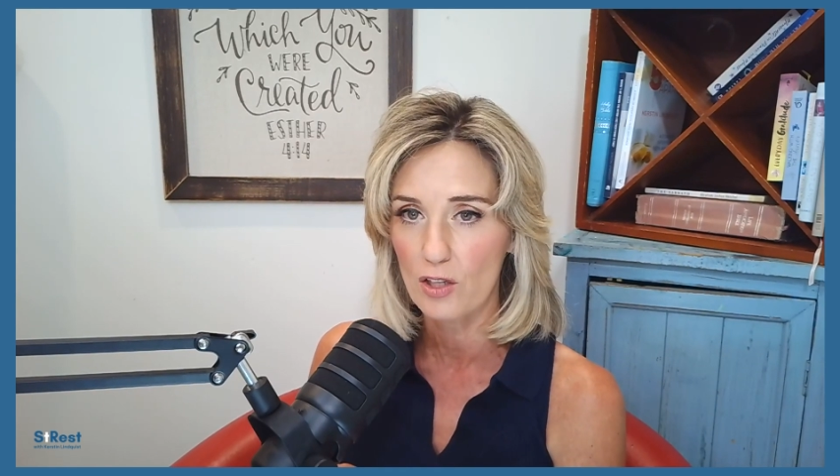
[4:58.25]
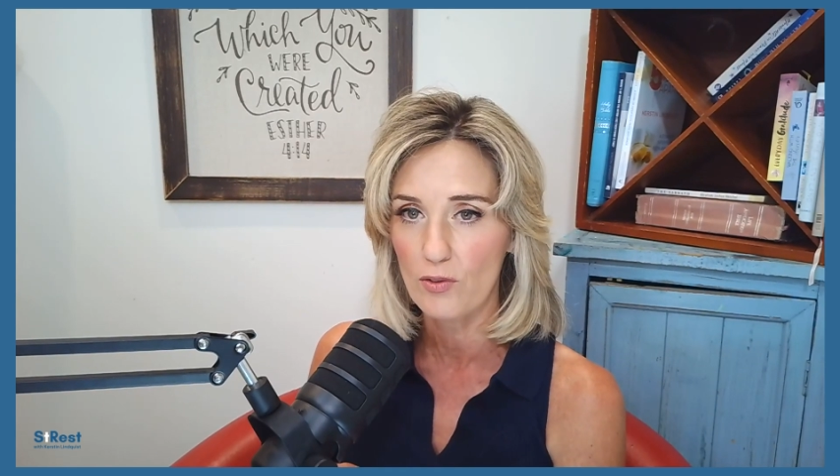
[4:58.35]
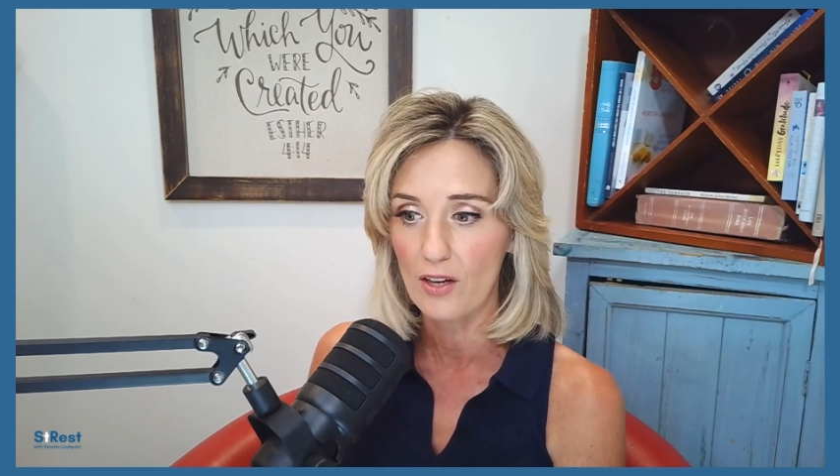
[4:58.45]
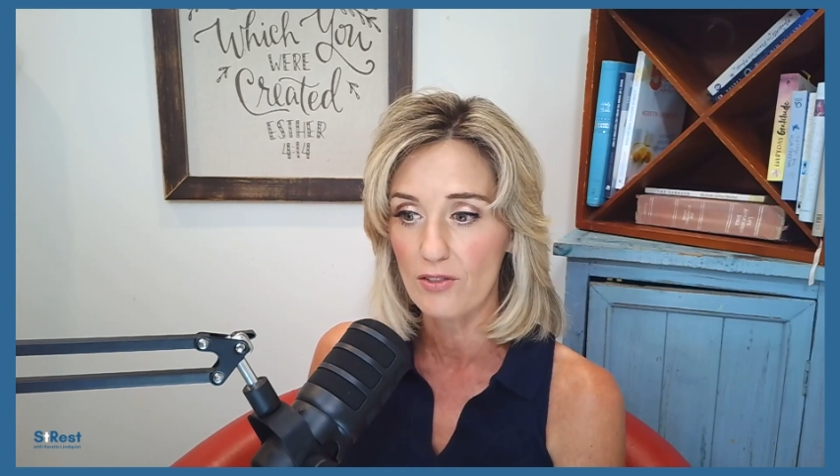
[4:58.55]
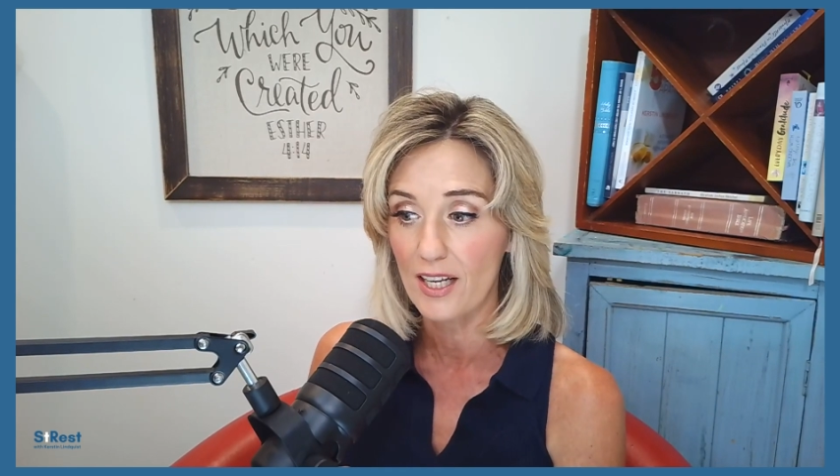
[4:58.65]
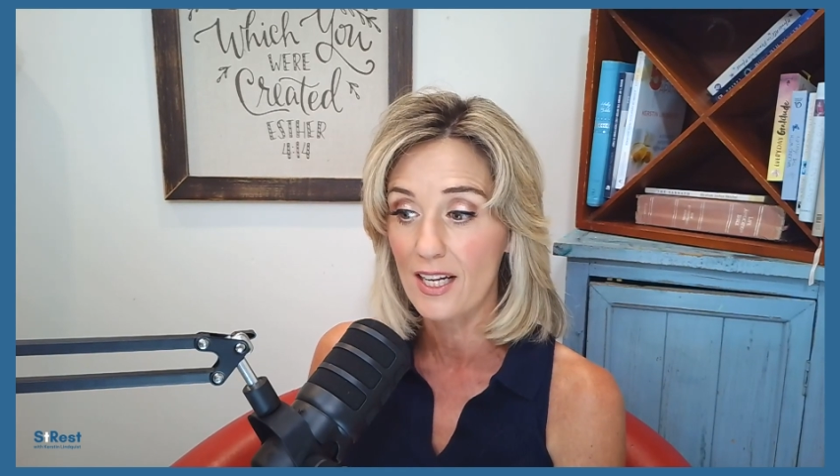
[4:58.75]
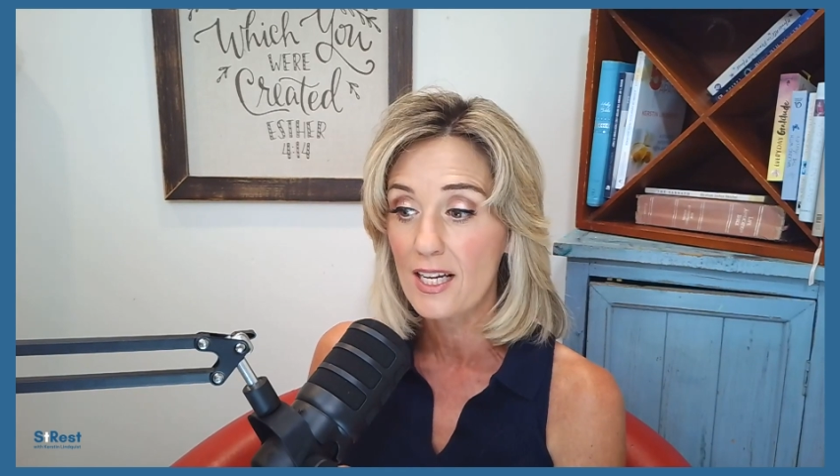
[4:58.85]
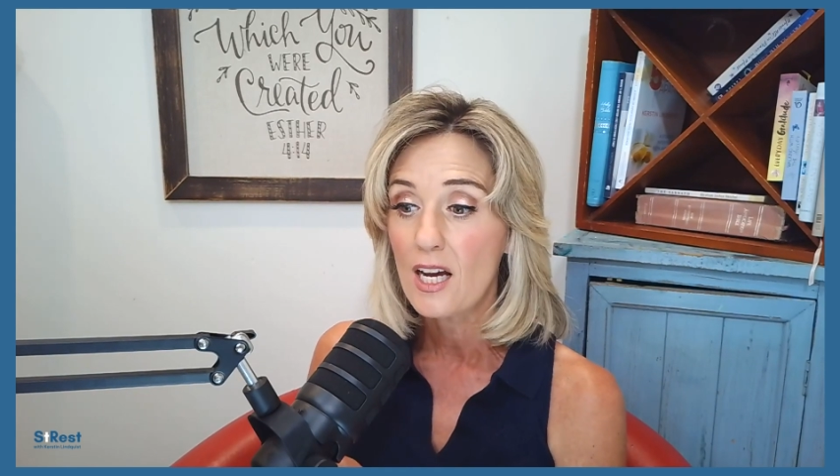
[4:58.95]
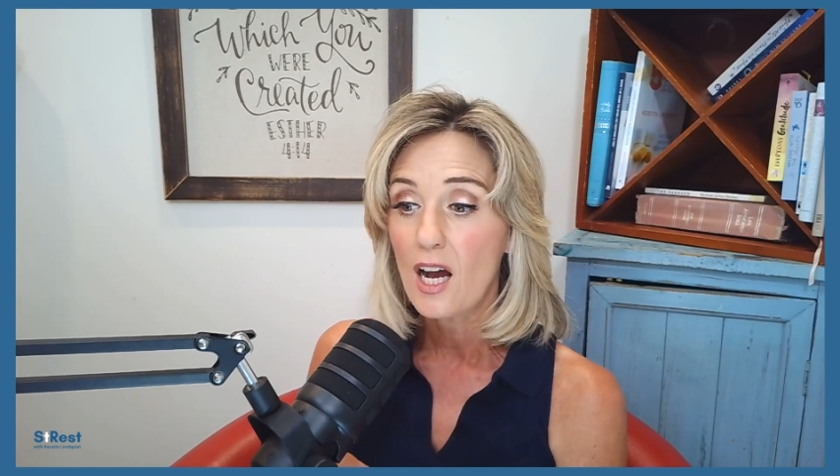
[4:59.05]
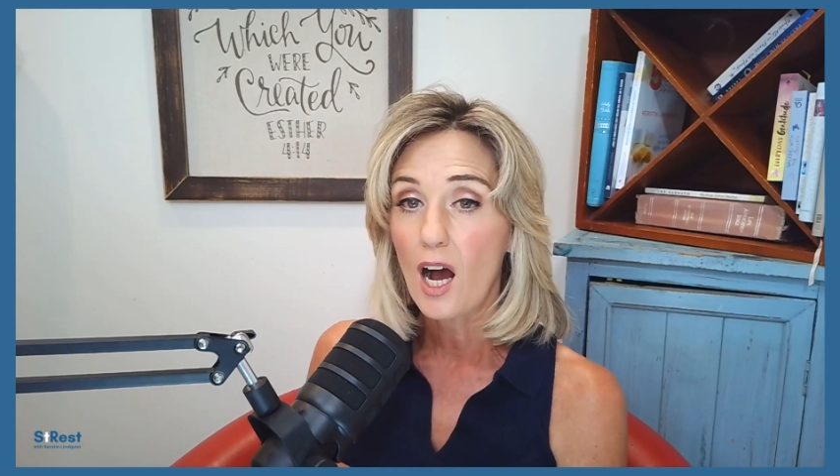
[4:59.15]
grounded.
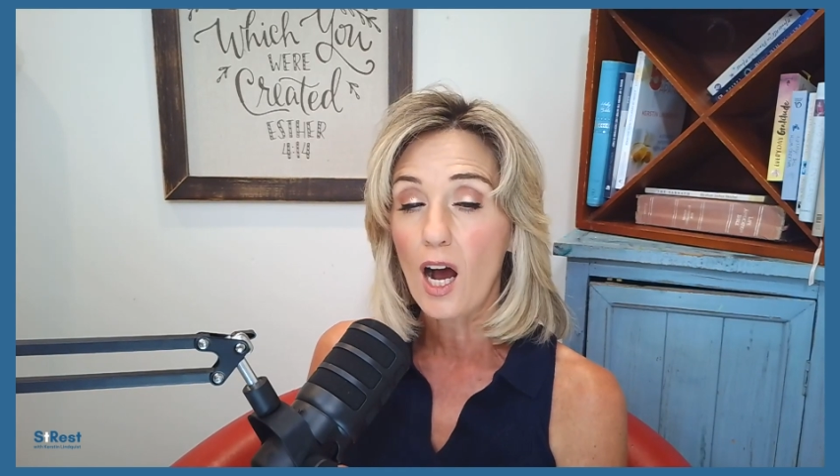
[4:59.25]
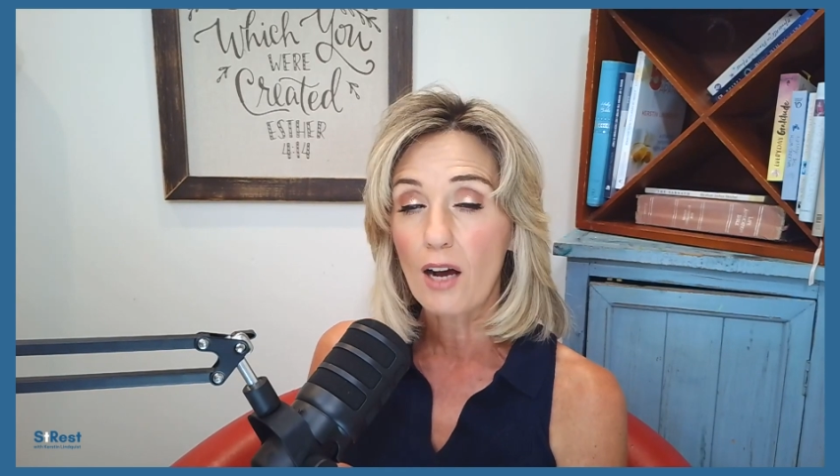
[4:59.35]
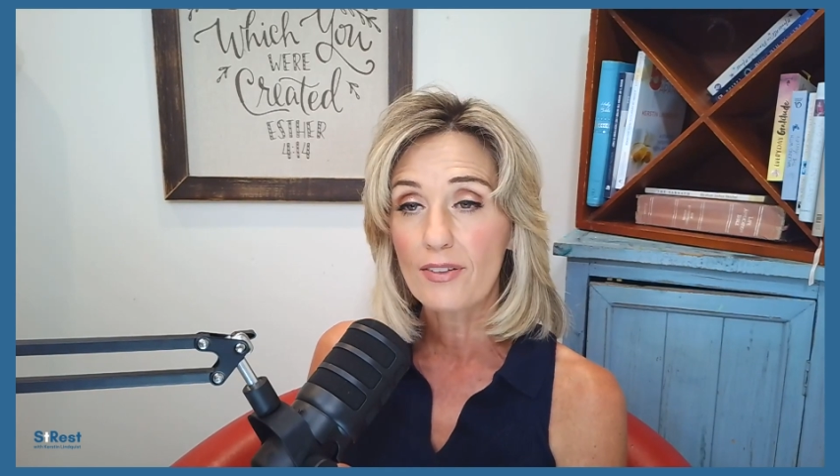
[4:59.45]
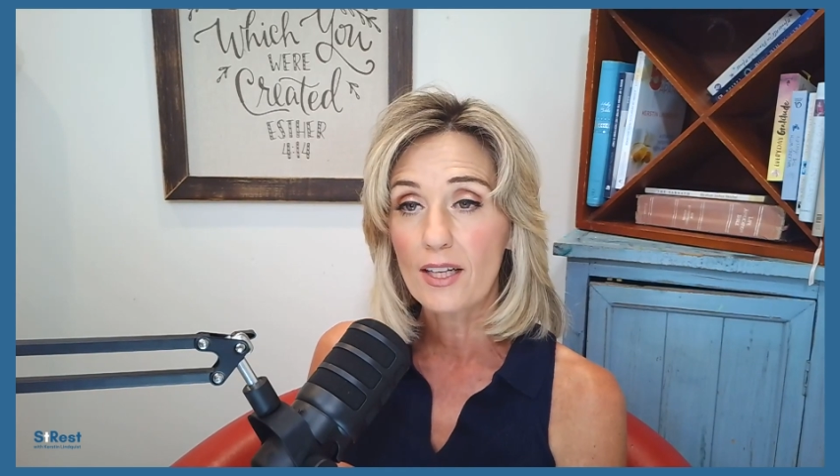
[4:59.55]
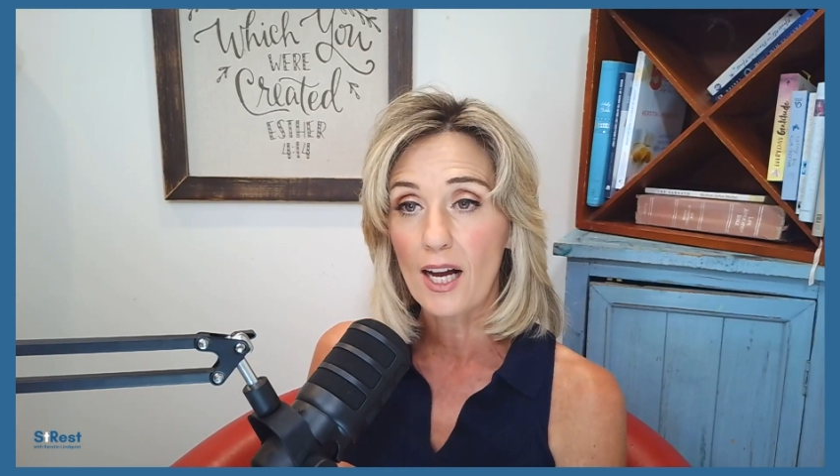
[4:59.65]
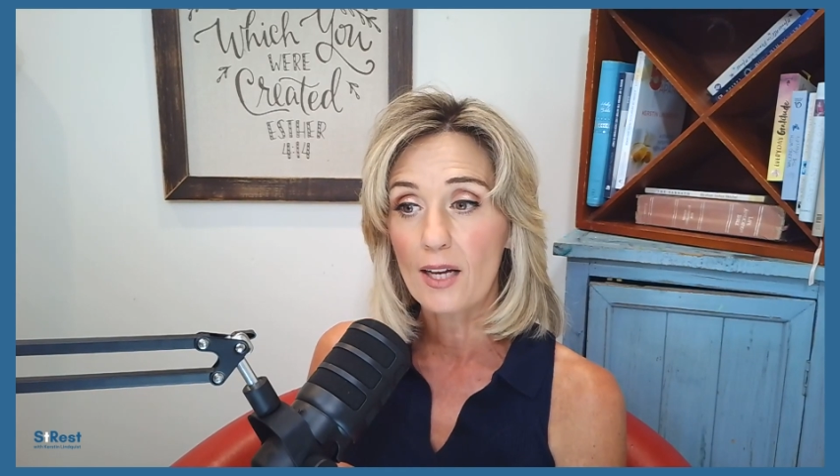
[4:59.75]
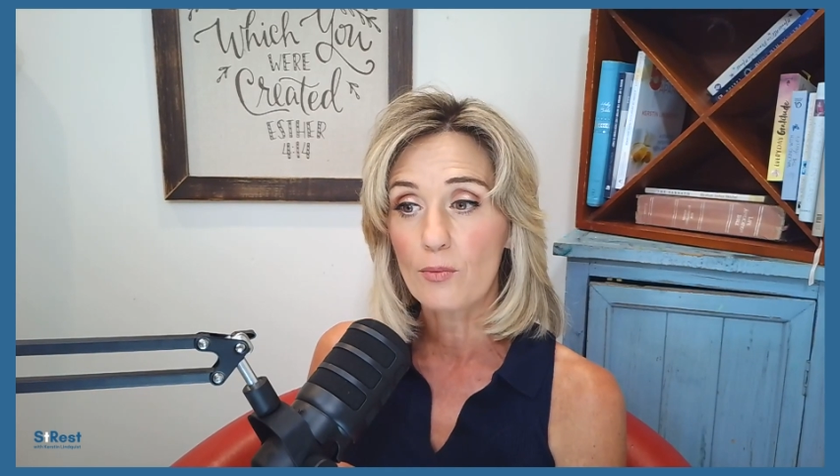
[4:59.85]
Often I